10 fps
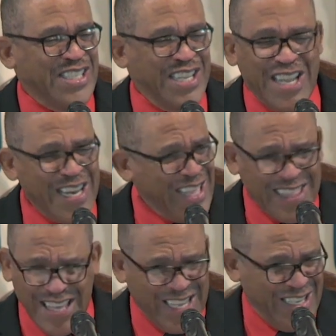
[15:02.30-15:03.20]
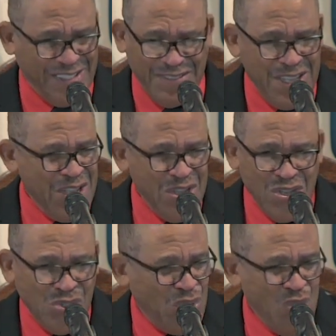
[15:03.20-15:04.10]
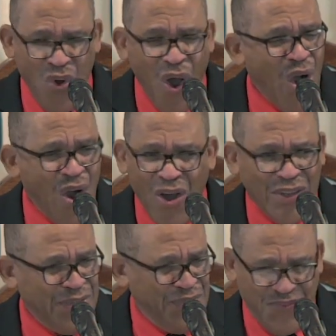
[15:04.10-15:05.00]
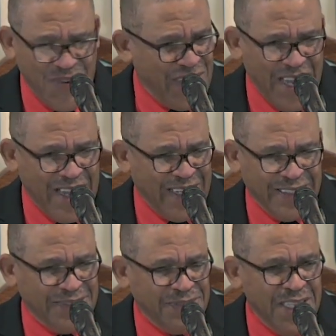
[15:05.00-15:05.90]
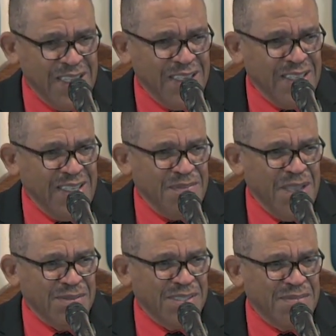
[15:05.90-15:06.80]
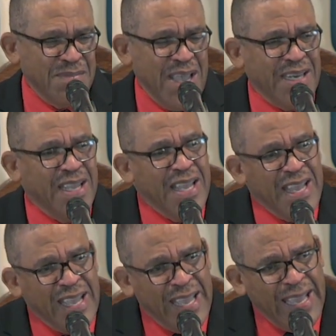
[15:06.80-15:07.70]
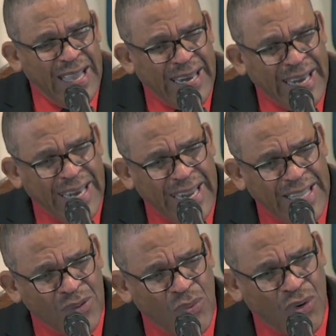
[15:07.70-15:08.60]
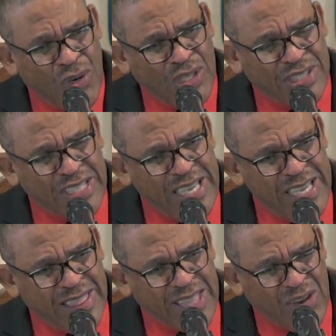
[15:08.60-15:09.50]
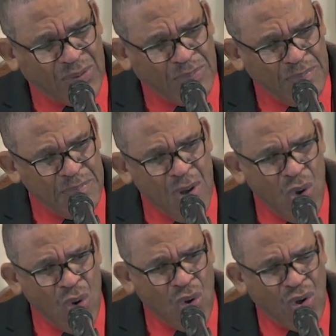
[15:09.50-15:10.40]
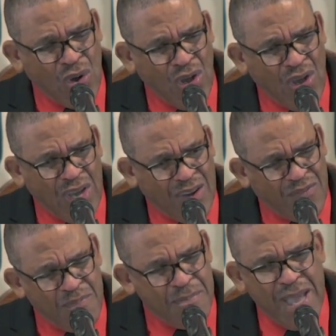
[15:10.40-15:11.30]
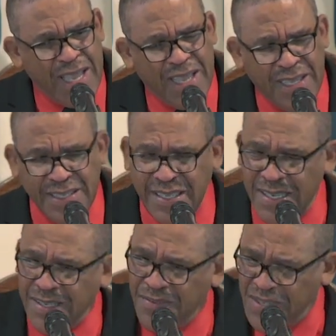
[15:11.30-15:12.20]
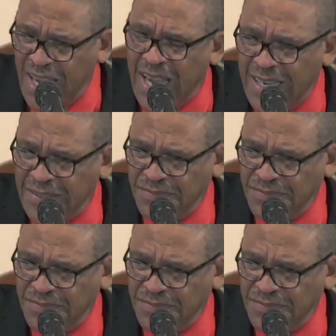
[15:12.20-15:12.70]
it anything too hard for God? Amen, somebody. In other words, he thought more of man than of God.